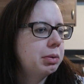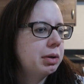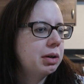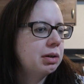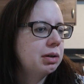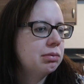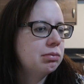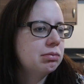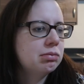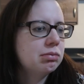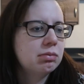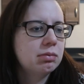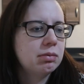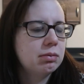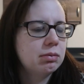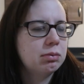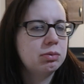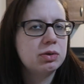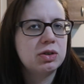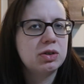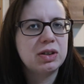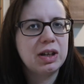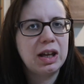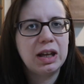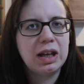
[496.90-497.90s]
But
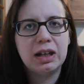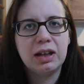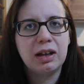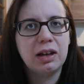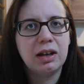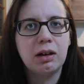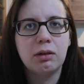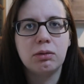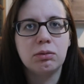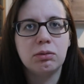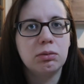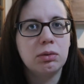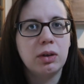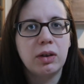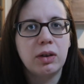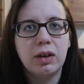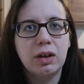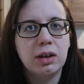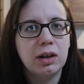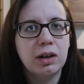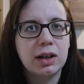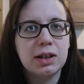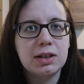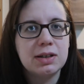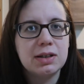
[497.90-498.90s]
was in and out
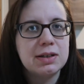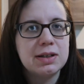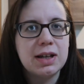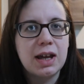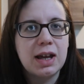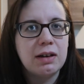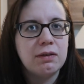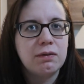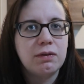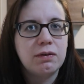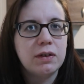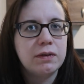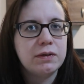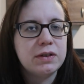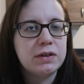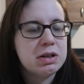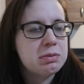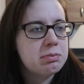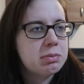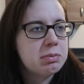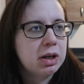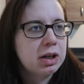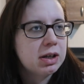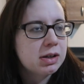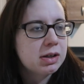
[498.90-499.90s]
within like
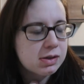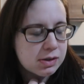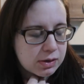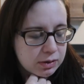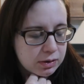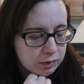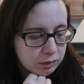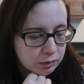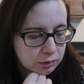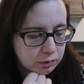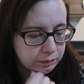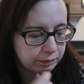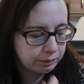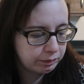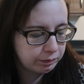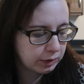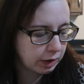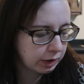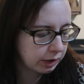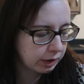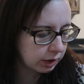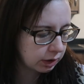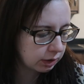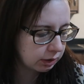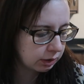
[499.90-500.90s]
10-15 minutes, so
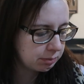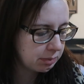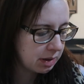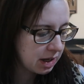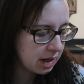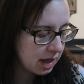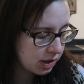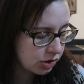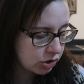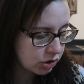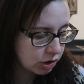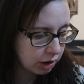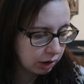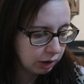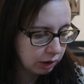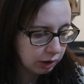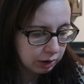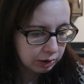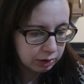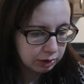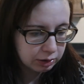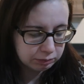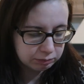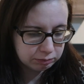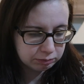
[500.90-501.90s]
nothing
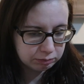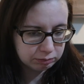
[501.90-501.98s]
major.